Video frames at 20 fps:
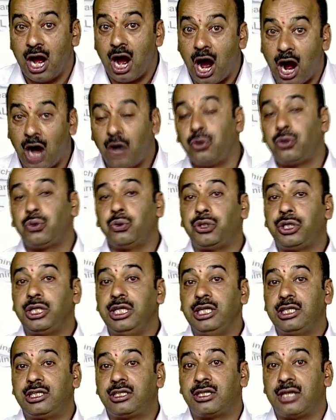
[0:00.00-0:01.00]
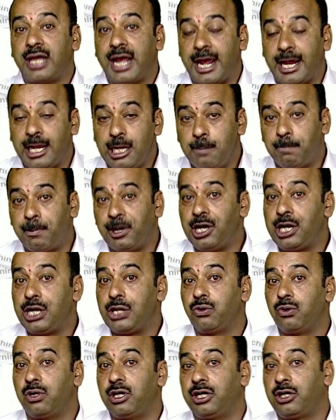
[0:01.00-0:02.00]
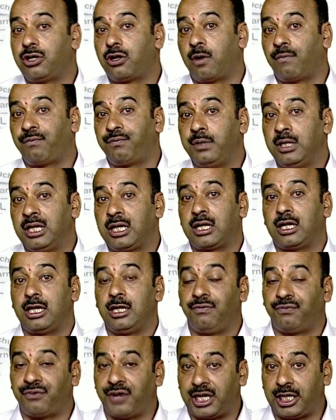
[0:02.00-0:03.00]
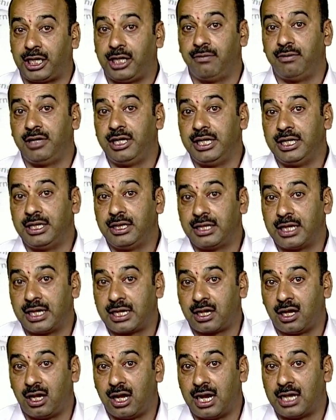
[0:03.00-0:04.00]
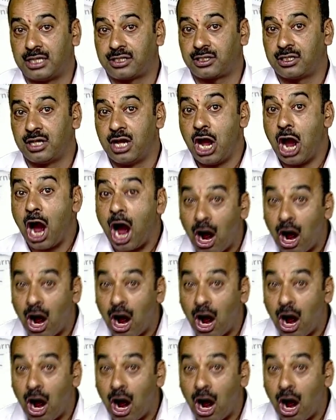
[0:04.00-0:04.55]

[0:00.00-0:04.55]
how to teach any particular topic effectively in the class,